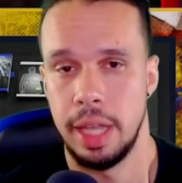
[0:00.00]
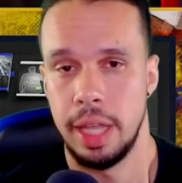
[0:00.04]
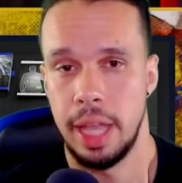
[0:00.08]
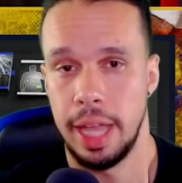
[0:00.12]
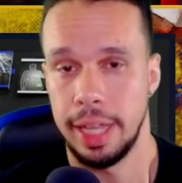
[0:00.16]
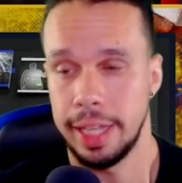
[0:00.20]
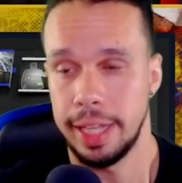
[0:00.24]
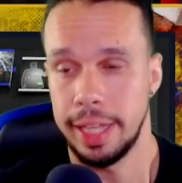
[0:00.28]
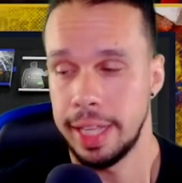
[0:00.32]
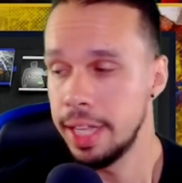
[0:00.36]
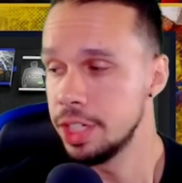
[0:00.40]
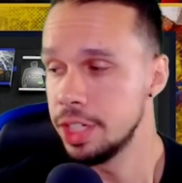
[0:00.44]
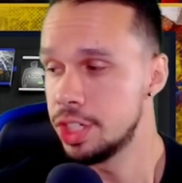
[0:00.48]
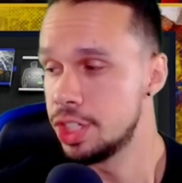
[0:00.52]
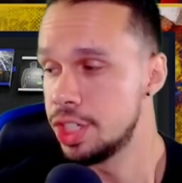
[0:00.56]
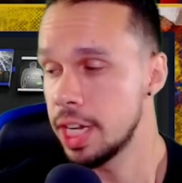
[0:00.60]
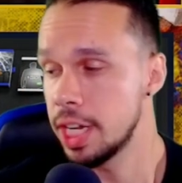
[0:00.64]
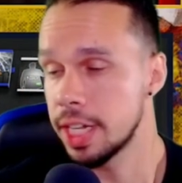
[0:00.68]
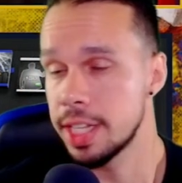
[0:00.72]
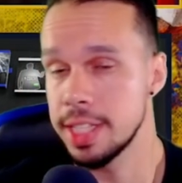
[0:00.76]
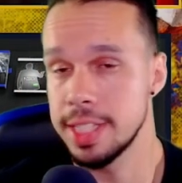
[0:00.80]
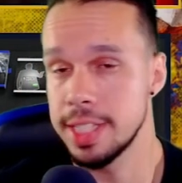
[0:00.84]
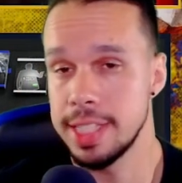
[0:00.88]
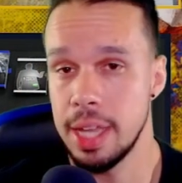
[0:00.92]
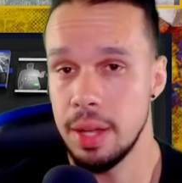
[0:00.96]
Again,
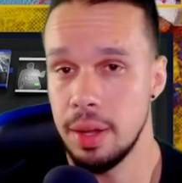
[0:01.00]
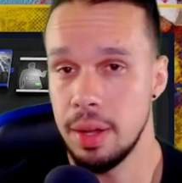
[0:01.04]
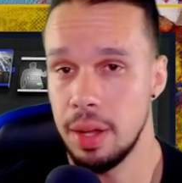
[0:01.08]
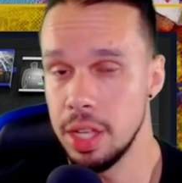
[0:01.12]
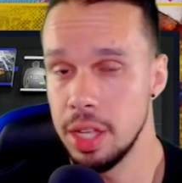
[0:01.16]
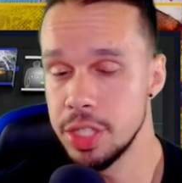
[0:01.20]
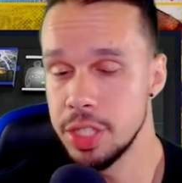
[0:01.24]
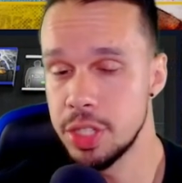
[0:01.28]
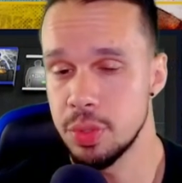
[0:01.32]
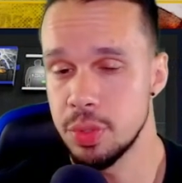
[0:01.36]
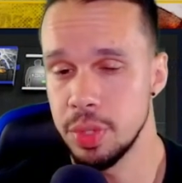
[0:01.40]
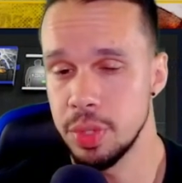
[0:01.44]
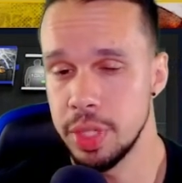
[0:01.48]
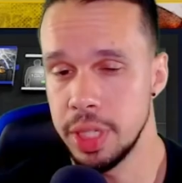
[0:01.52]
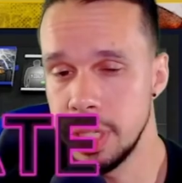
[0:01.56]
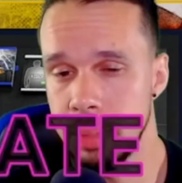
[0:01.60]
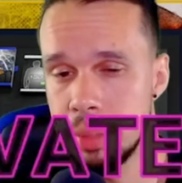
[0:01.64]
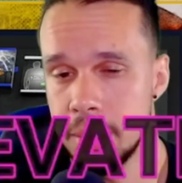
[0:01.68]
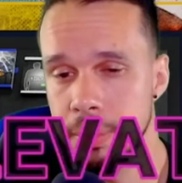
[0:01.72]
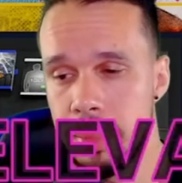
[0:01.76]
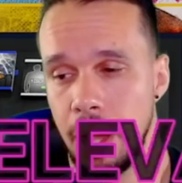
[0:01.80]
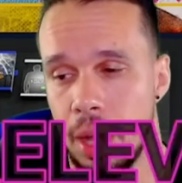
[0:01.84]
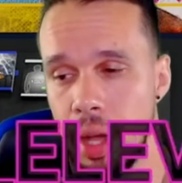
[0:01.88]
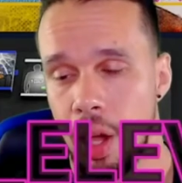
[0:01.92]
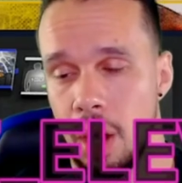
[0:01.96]
check us out on
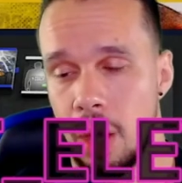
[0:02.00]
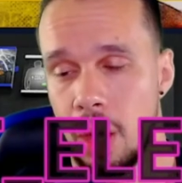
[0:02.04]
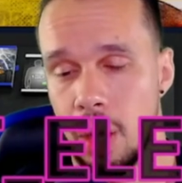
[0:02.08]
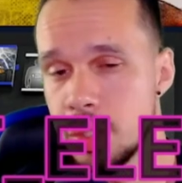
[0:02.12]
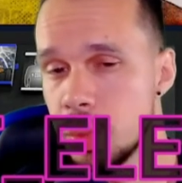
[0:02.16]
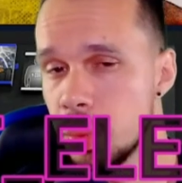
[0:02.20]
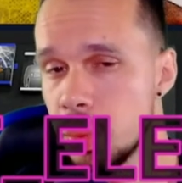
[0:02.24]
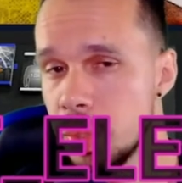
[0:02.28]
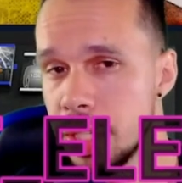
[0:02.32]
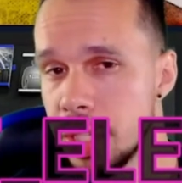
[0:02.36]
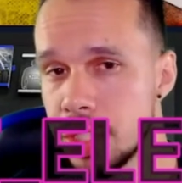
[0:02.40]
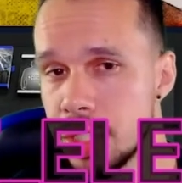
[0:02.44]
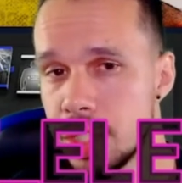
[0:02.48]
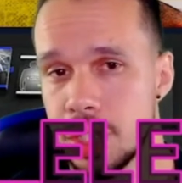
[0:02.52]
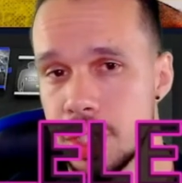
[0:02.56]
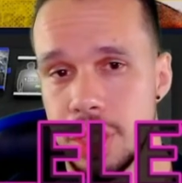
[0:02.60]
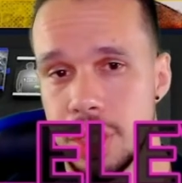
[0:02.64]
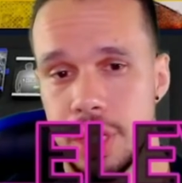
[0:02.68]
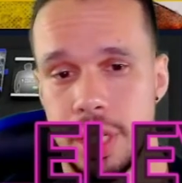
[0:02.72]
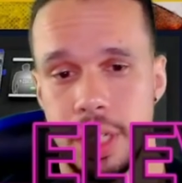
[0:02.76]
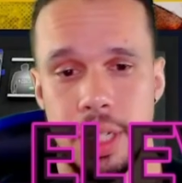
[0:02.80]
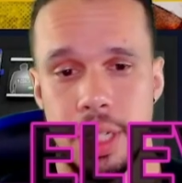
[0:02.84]
stream, on Twitch.